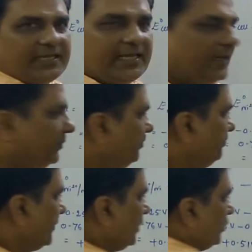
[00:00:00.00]
nickel.
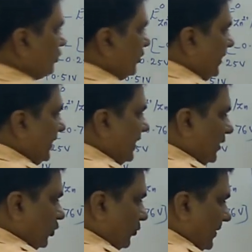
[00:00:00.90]
So
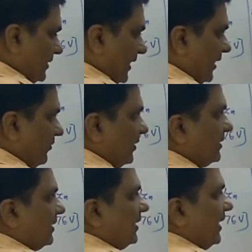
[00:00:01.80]
nickel 2 plus
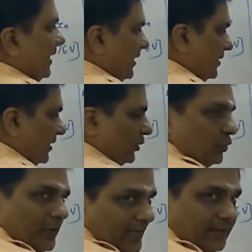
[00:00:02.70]
aqueous gains the
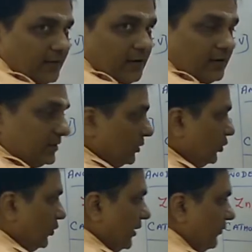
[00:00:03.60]
2 electrons
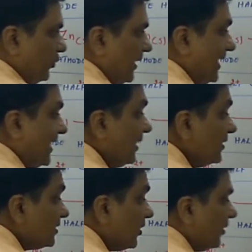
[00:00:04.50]
to give you
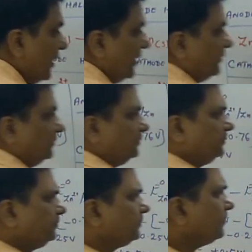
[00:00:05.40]
nickel solid.
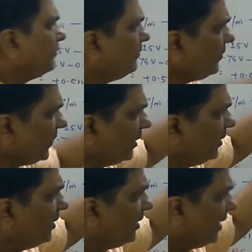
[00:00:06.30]

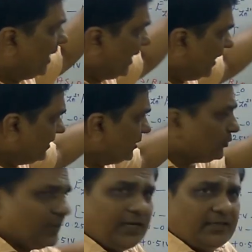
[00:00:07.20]
Add
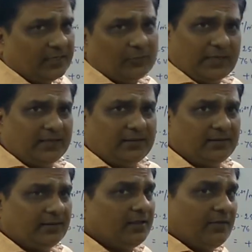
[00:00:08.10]
this one and that
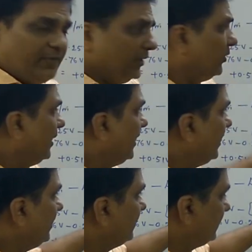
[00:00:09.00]
one. When you
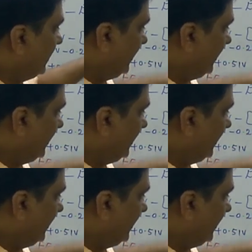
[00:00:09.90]
add